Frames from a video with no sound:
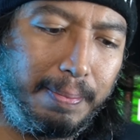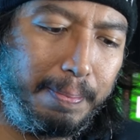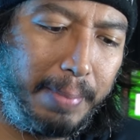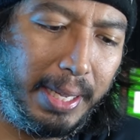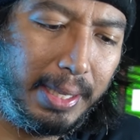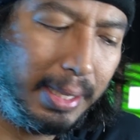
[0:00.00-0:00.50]

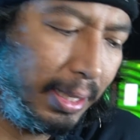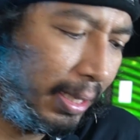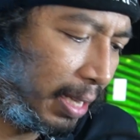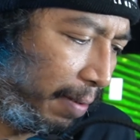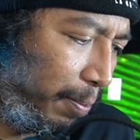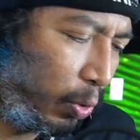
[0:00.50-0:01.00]
Basically
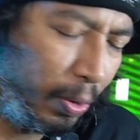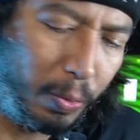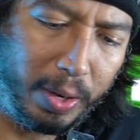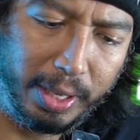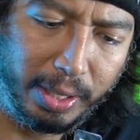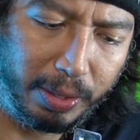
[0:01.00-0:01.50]

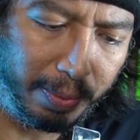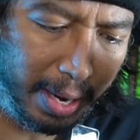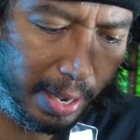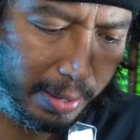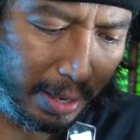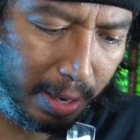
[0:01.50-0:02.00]
7.1
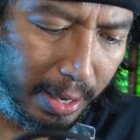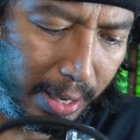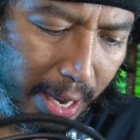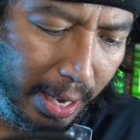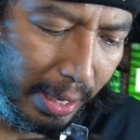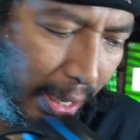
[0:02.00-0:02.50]
surround on
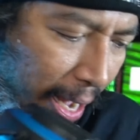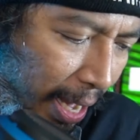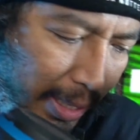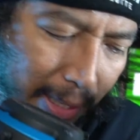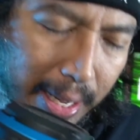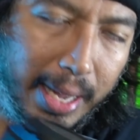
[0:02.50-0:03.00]
any
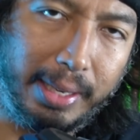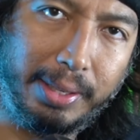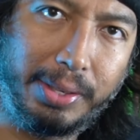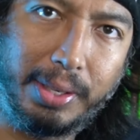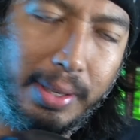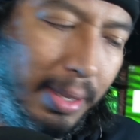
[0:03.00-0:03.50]
headset is
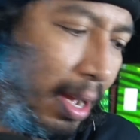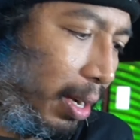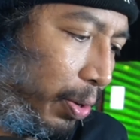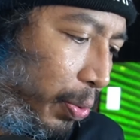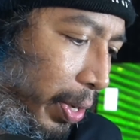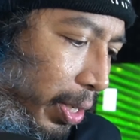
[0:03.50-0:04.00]
just not
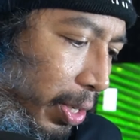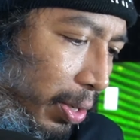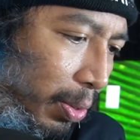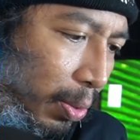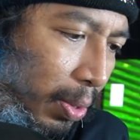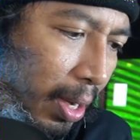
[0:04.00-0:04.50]
going
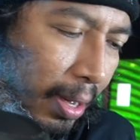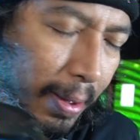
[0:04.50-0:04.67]
to